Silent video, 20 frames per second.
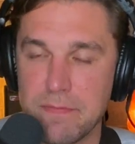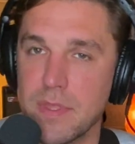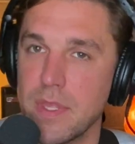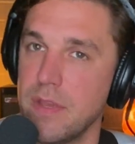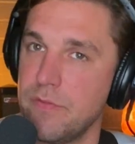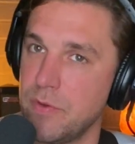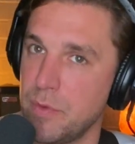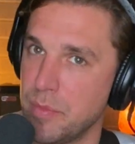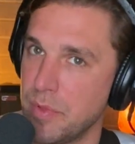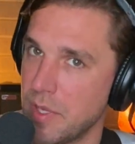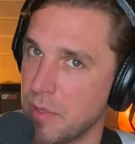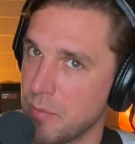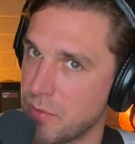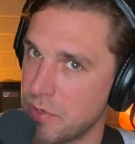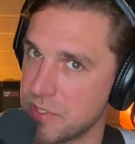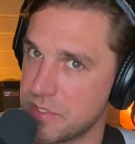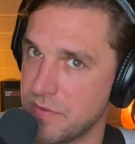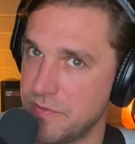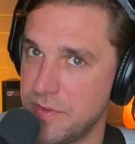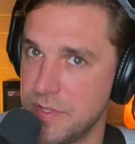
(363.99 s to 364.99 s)
If you're playing more
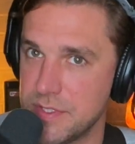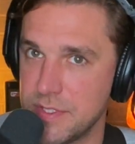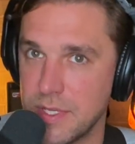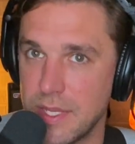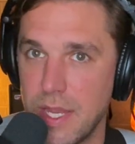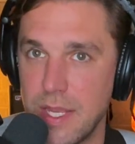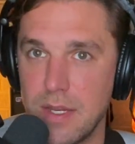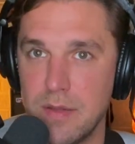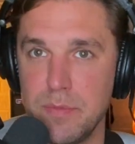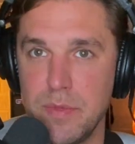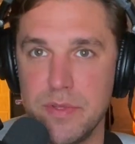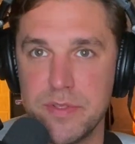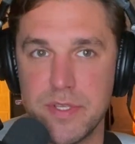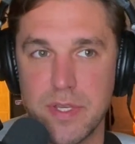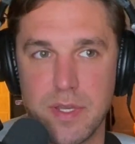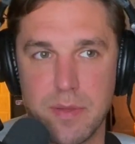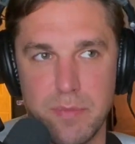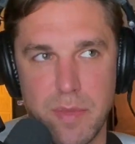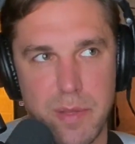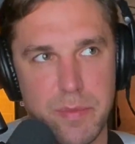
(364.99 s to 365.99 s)
sophisticated
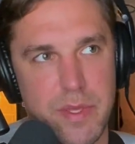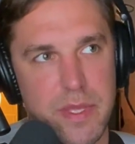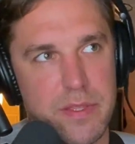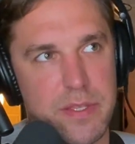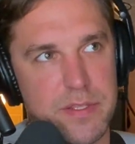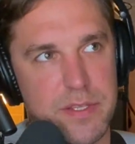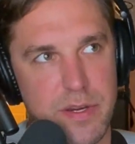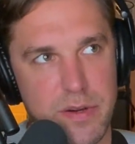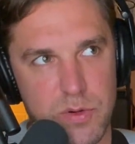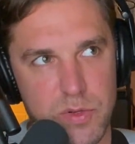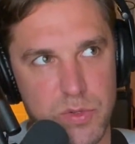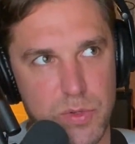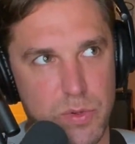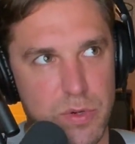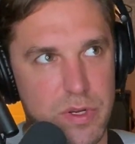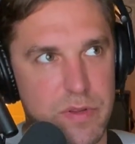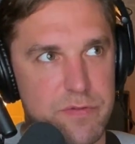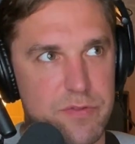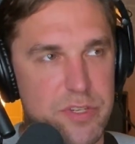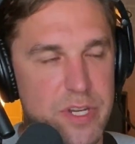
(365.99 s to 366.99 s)
music, maybe in the
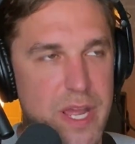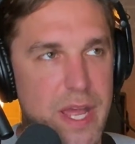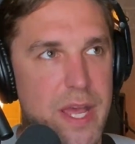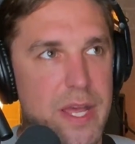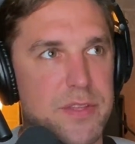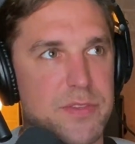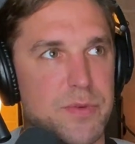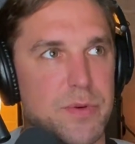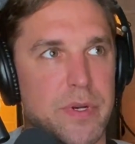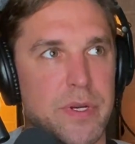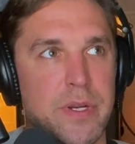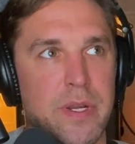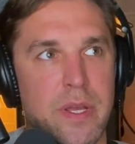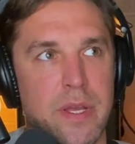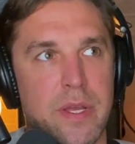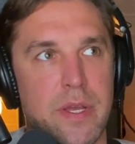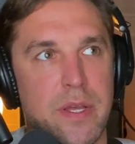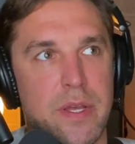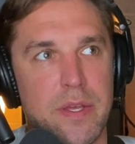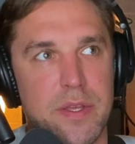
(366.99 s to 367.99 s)
territory of jazz or
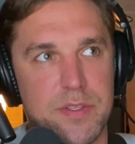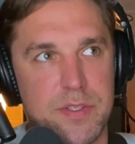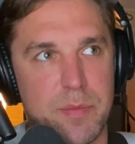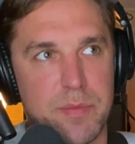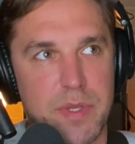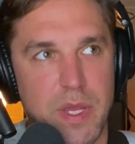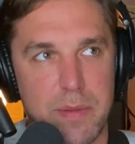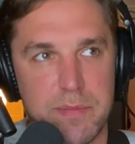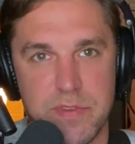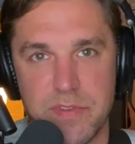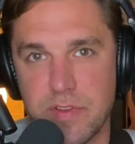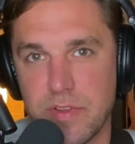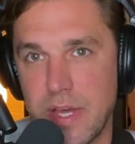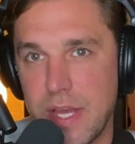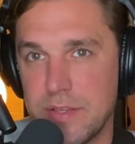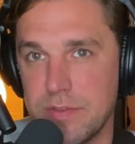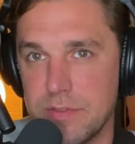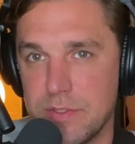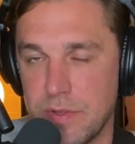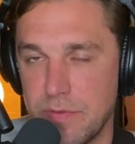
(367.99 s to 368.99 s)
sometimes of
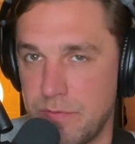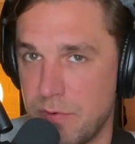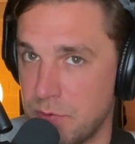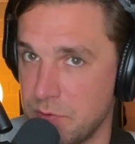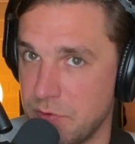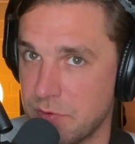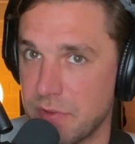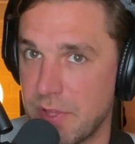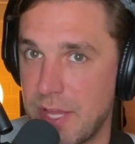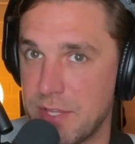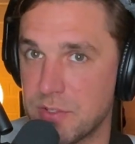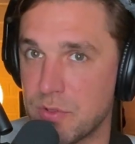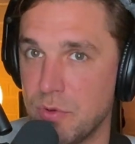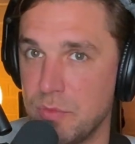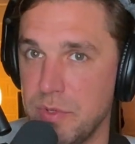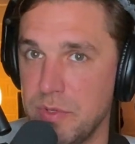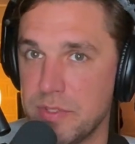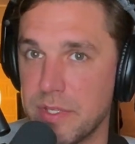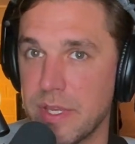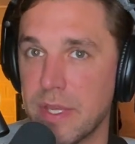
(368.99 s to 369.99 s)
some forms of classical
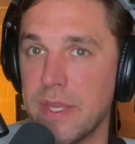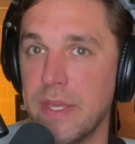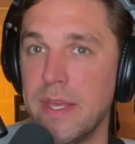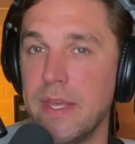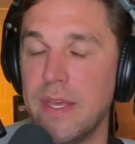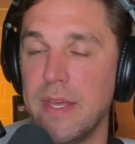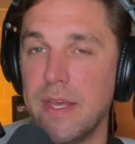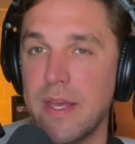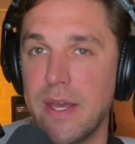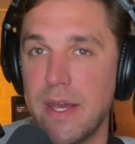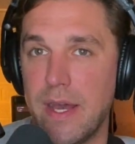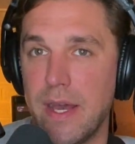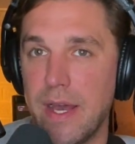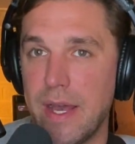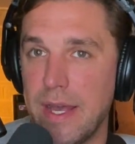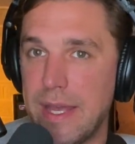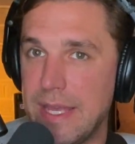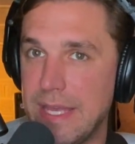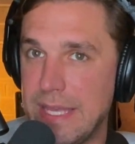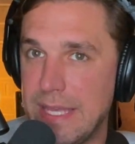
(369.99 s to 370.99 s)
music,
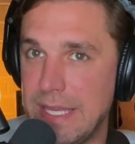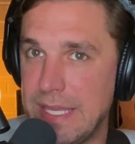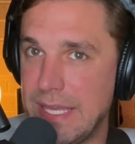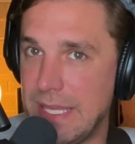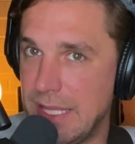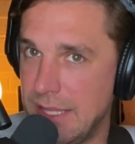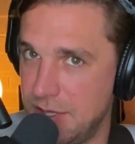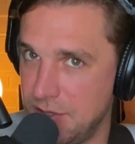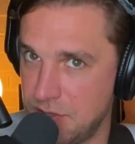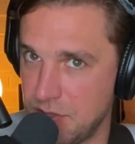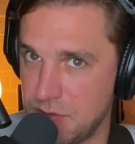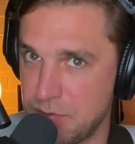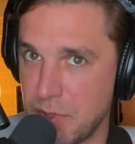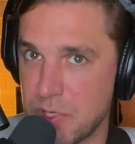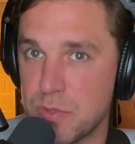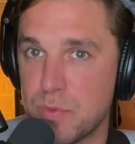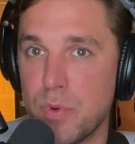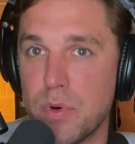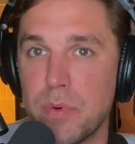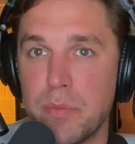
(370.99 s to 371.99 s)
this is
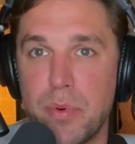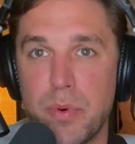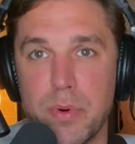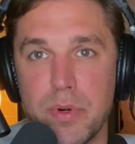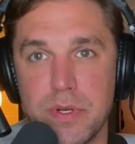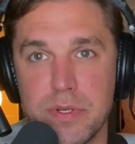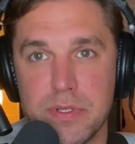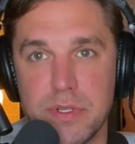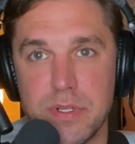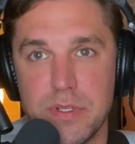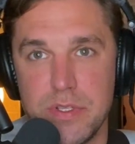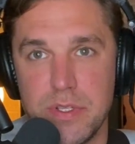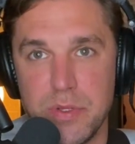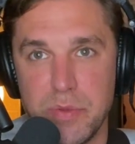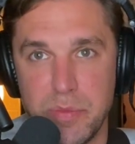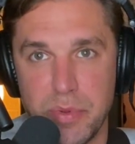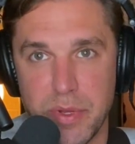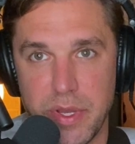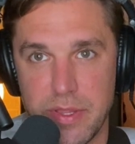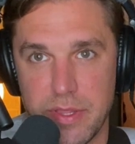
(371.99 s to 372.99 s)
much more important to
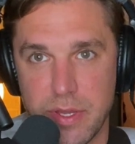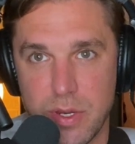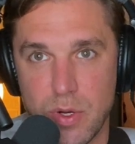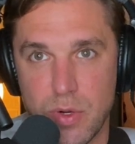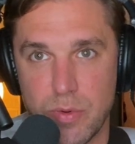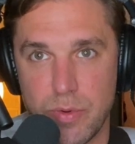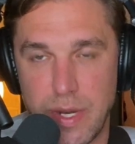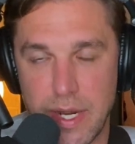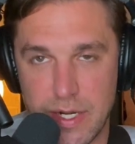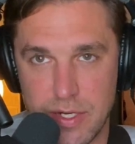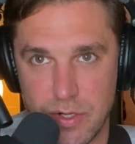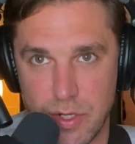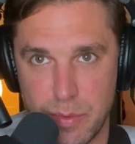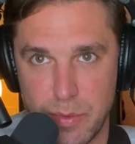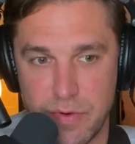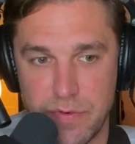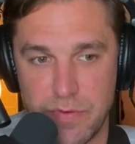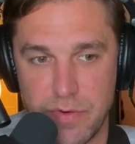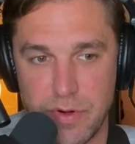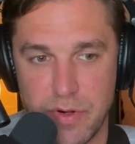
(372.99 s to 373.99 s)
play the correct or
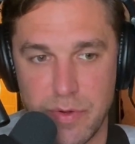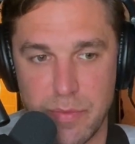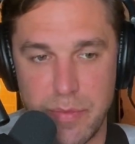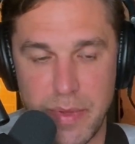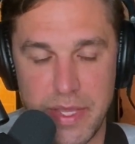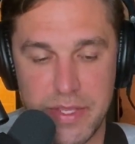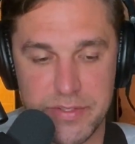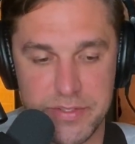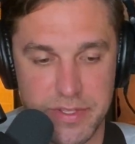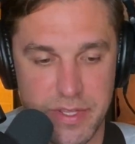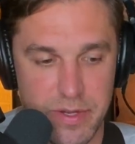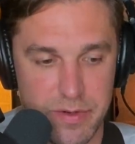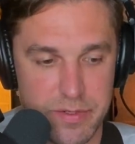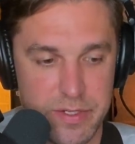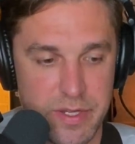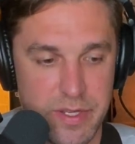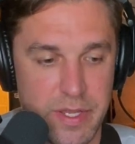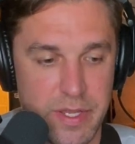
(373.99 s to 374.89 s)
preferred bass note.